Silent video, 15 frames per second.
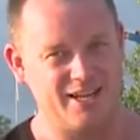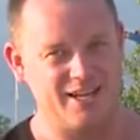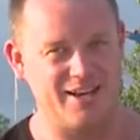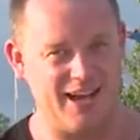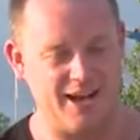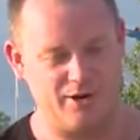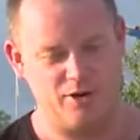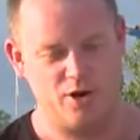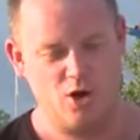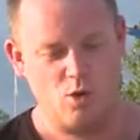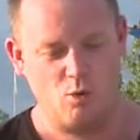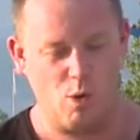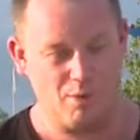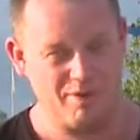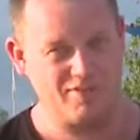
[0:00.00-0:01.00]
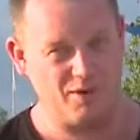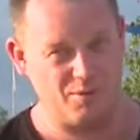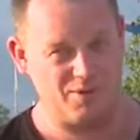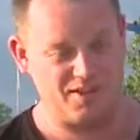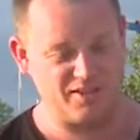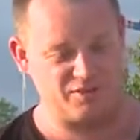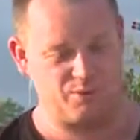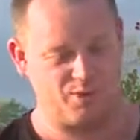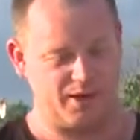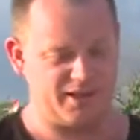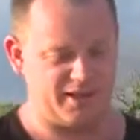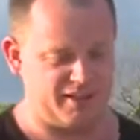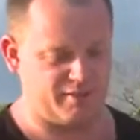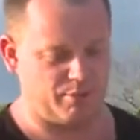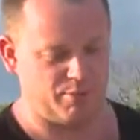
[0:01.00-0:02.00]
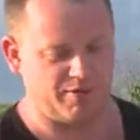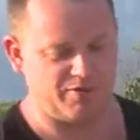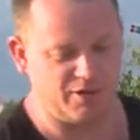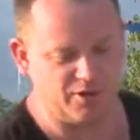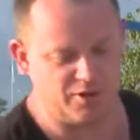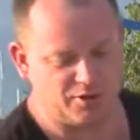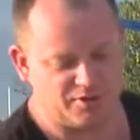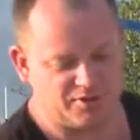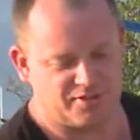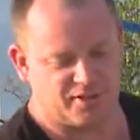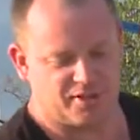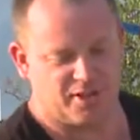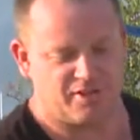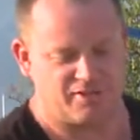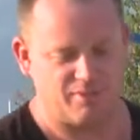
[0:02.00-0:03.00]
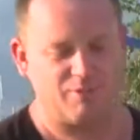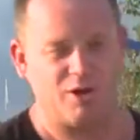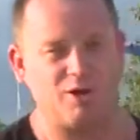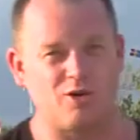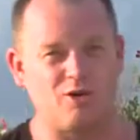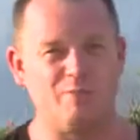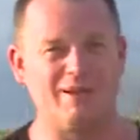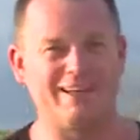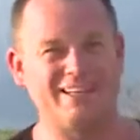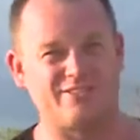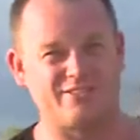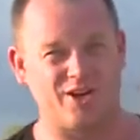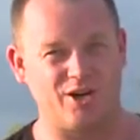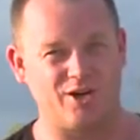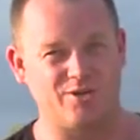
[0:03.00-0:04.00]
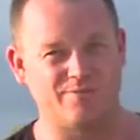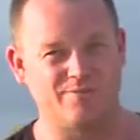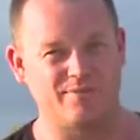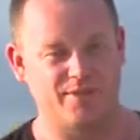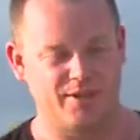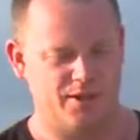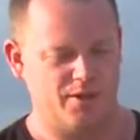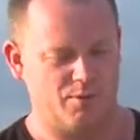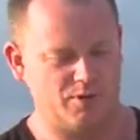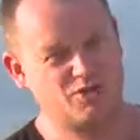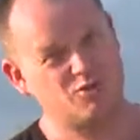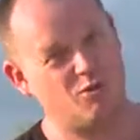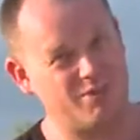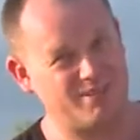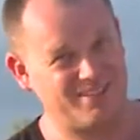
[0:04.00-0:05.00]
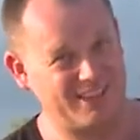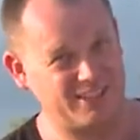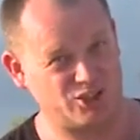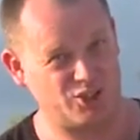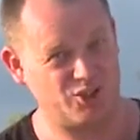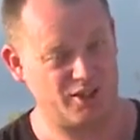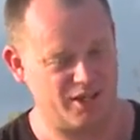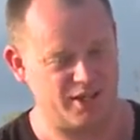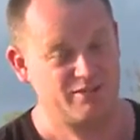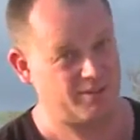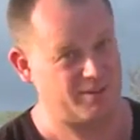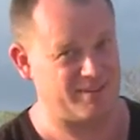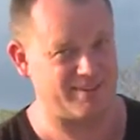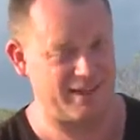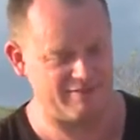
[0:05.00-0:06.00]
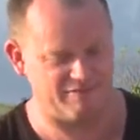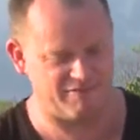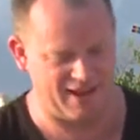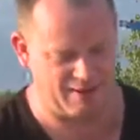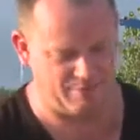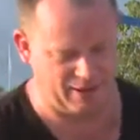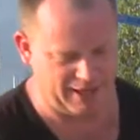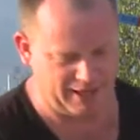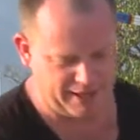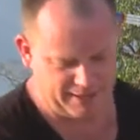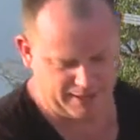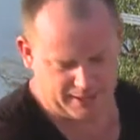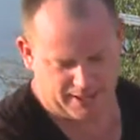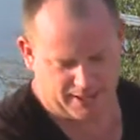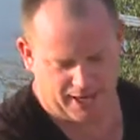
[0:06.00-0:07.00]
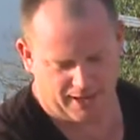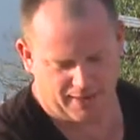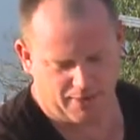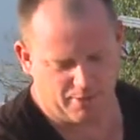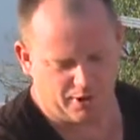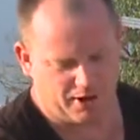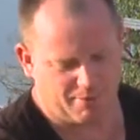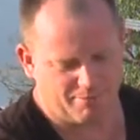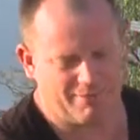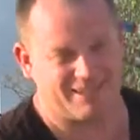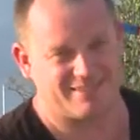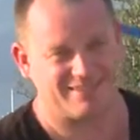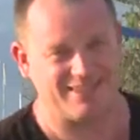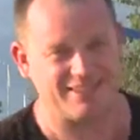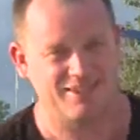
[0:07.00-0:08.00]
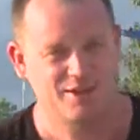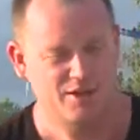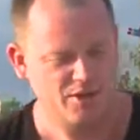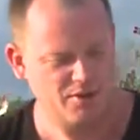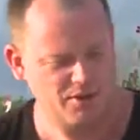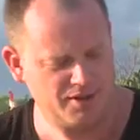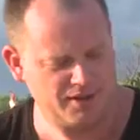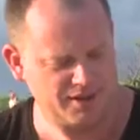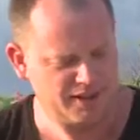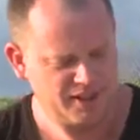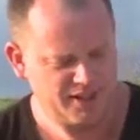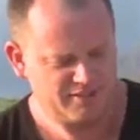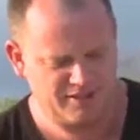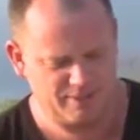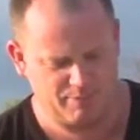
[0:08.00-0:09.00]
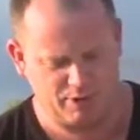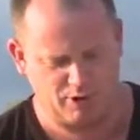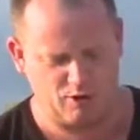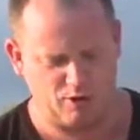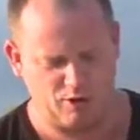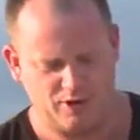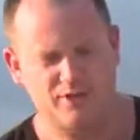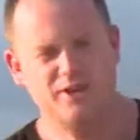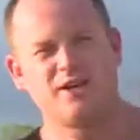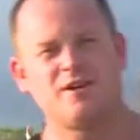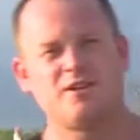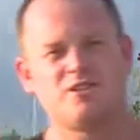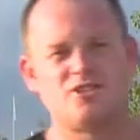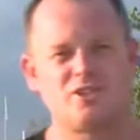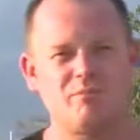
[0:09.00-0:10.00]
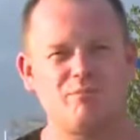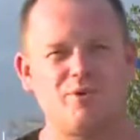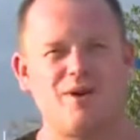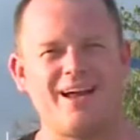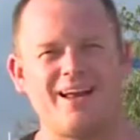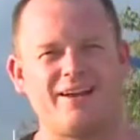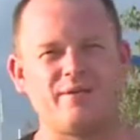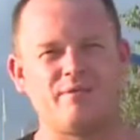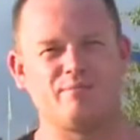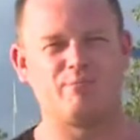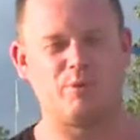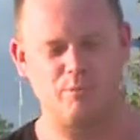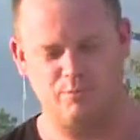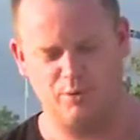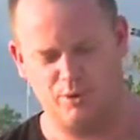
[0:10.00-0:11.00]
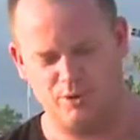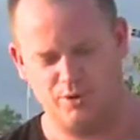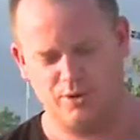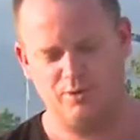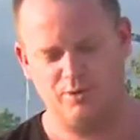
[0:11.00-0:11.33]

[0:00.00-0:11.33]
Now, what we've done with this one is that we've used some local bonito, which is almost like tuna, it's from the same family, and then we're going to mix it with a typical Jimbaran bumbu,